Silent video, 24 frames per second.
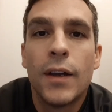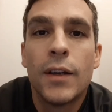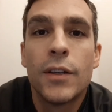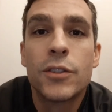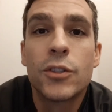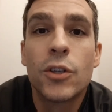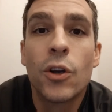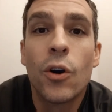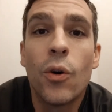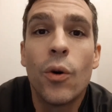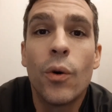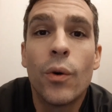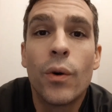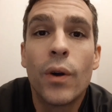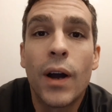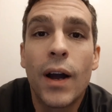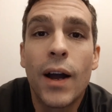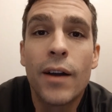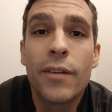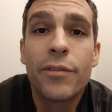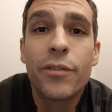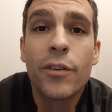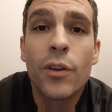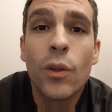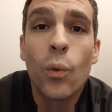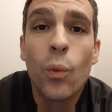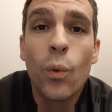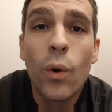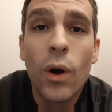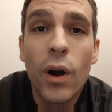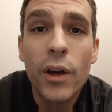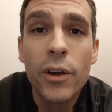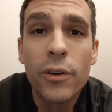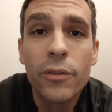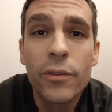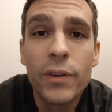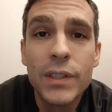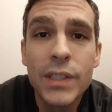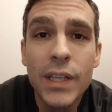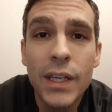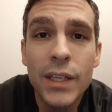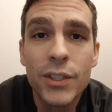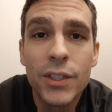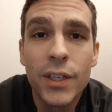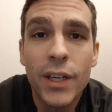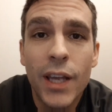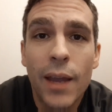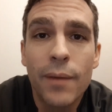so uh, for the water
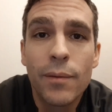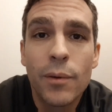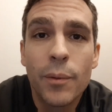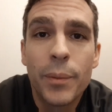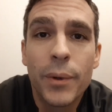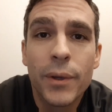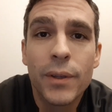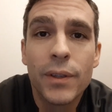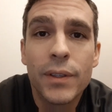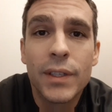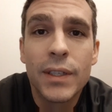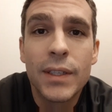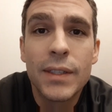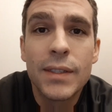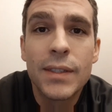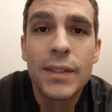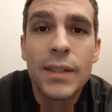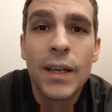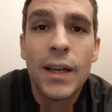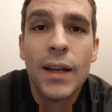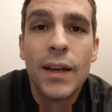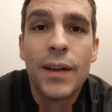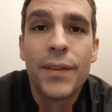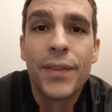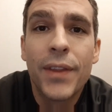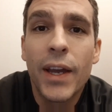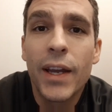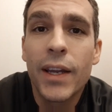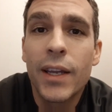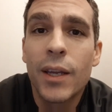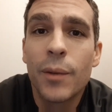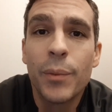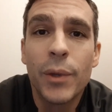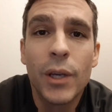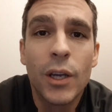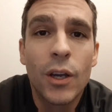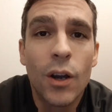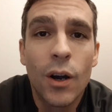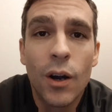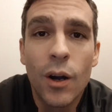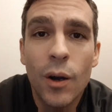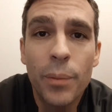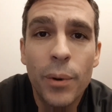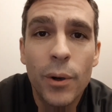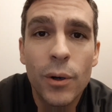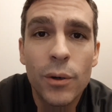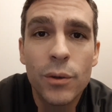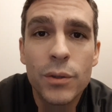retention capabilities that can be
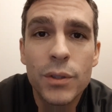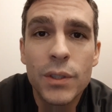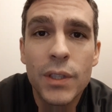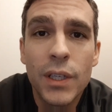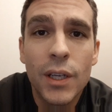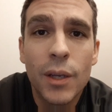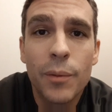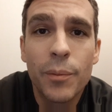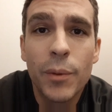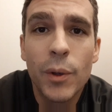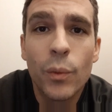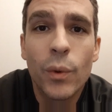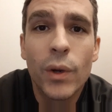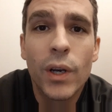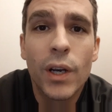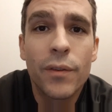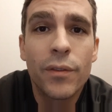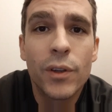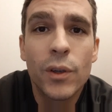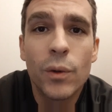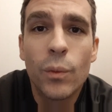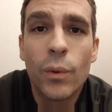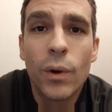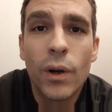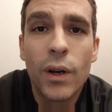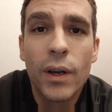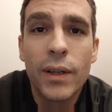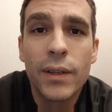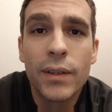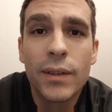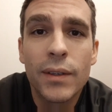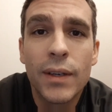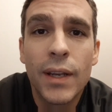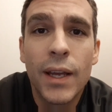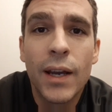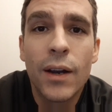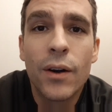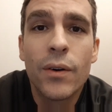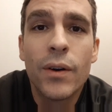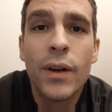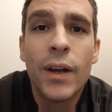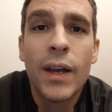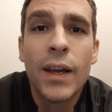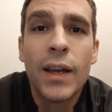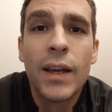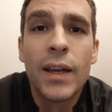compost it can be whatever you want now